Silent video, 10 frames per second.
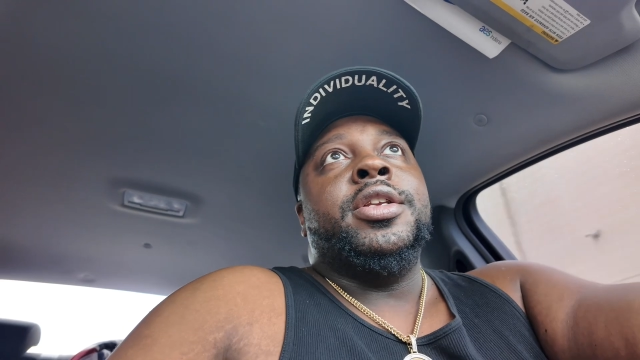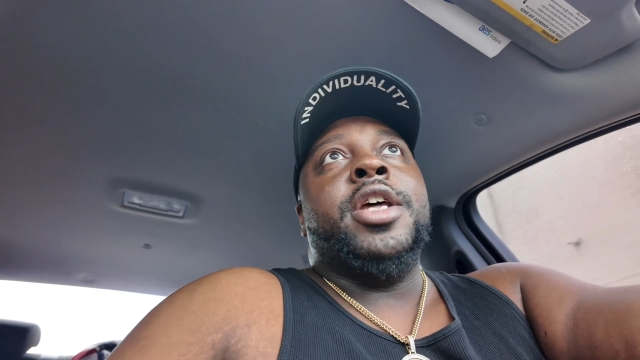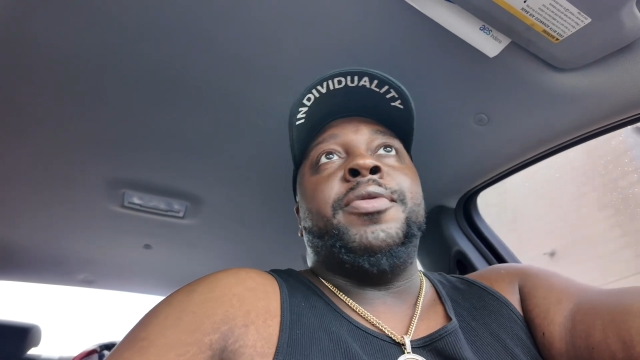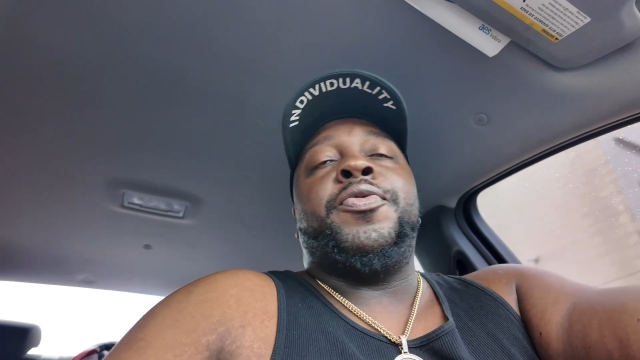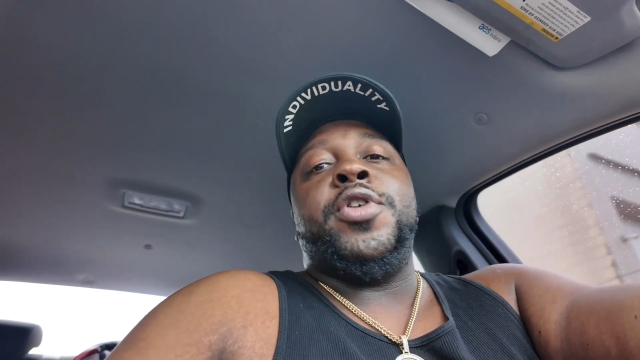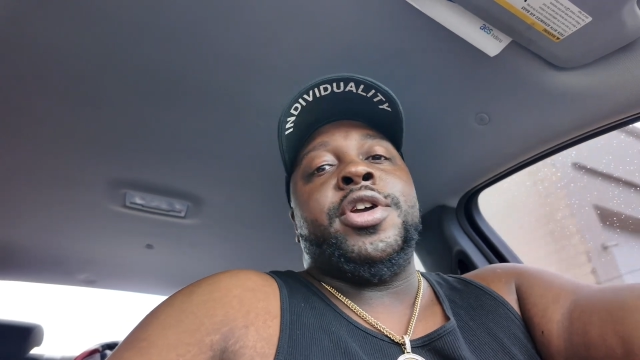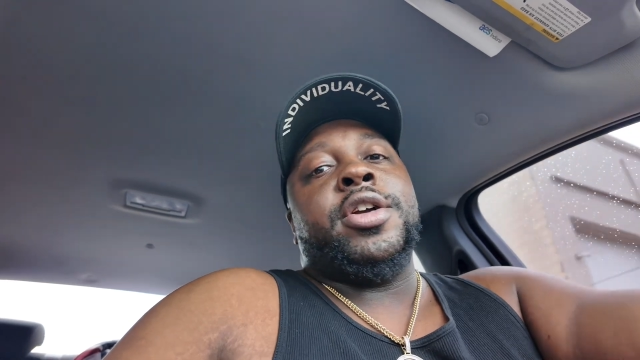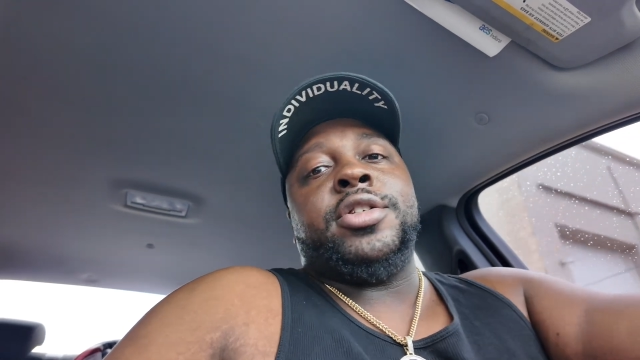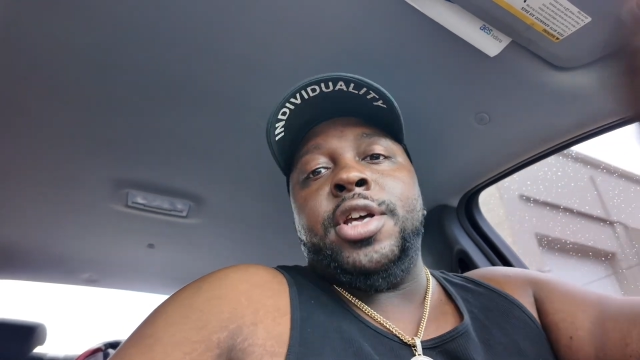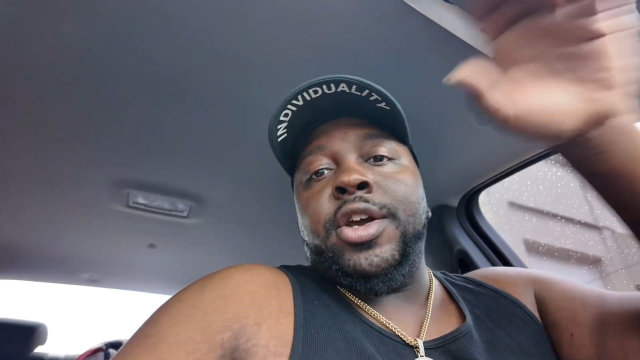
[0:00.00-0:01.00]
Day before
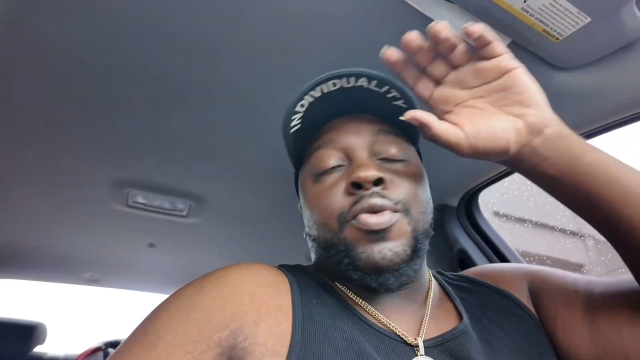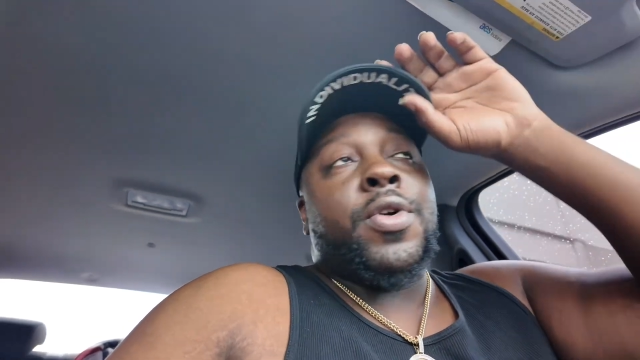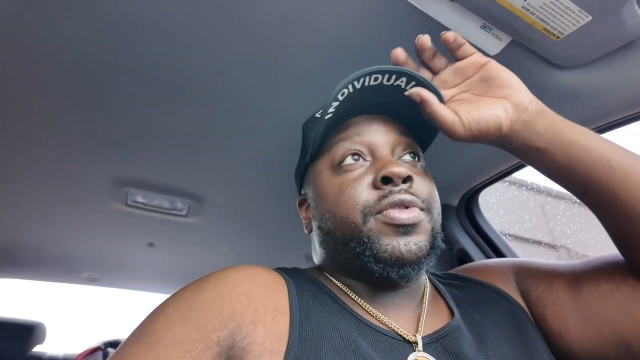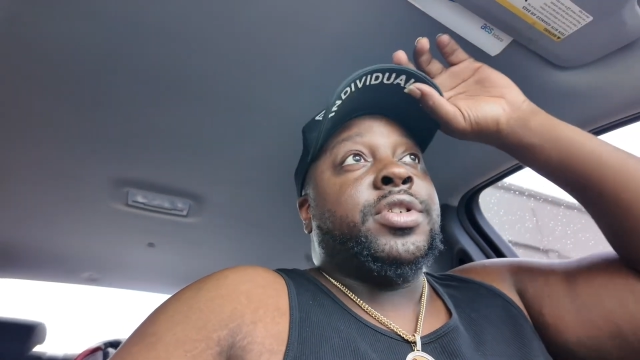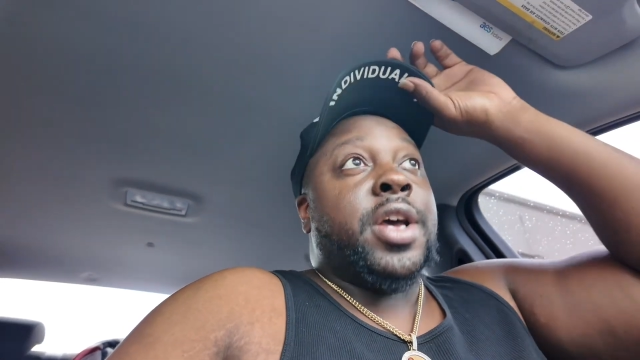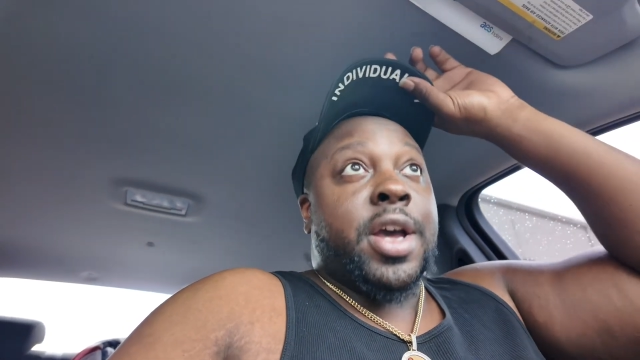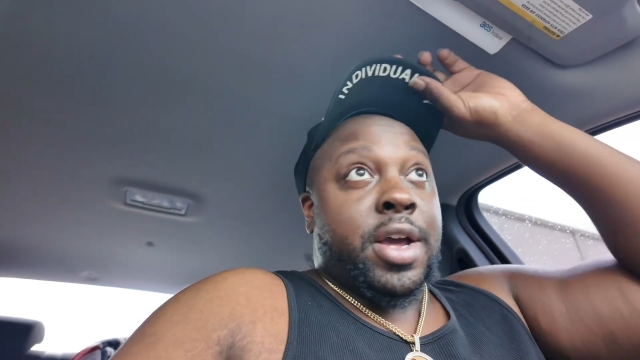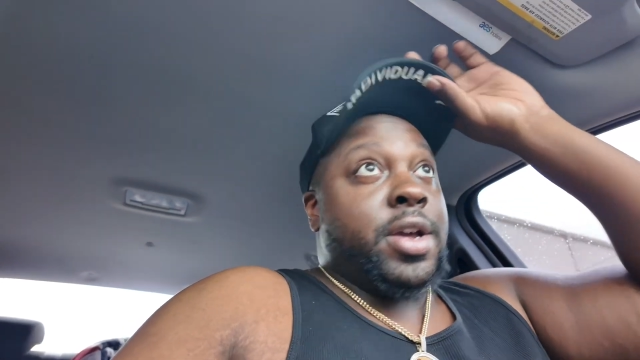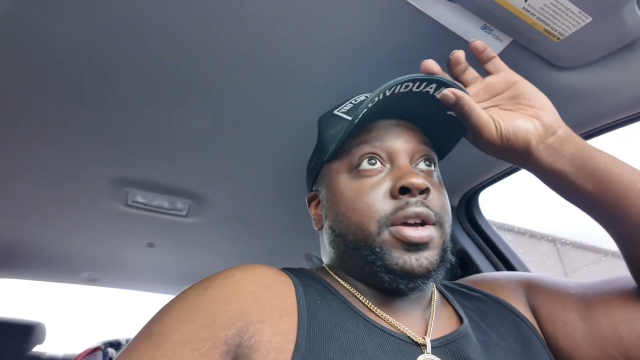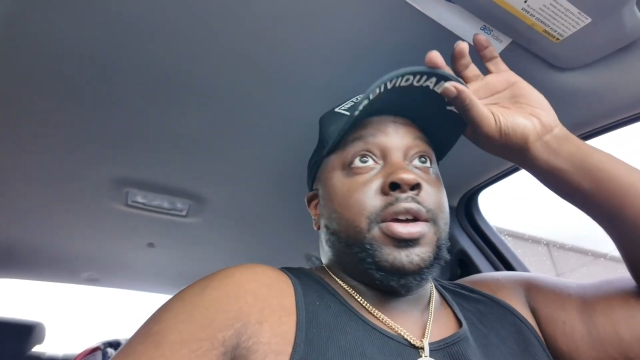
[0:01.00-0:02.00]
yesterday at Riverside.